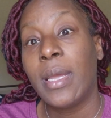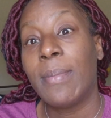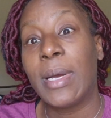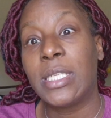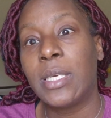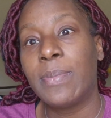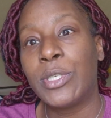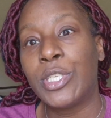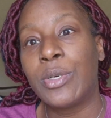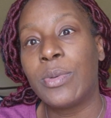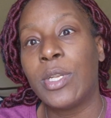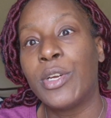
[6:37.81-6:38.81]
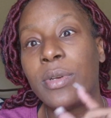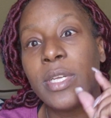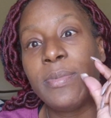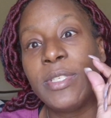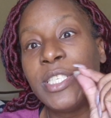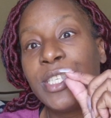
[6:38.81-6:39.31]
My temperature literally
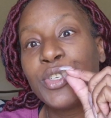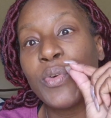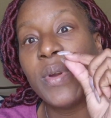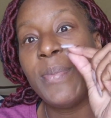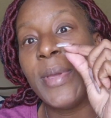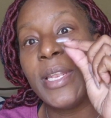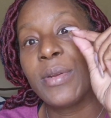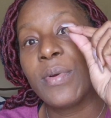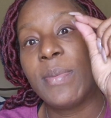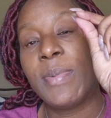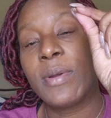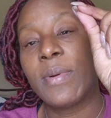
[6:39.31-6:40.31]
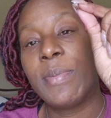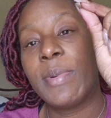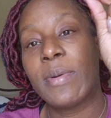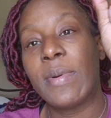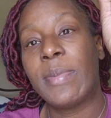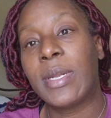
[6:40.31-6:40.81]
was just creeping
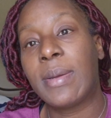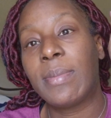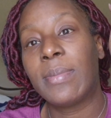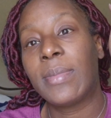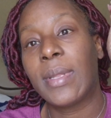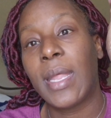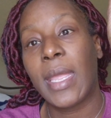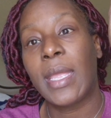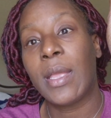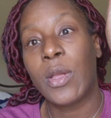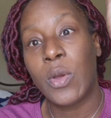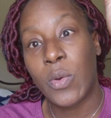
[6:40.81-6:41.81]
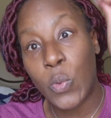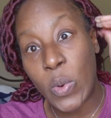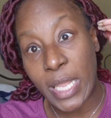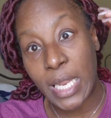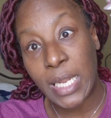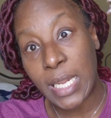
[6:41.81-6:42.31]
up like
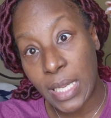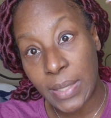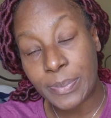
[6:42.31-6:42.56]
quickly.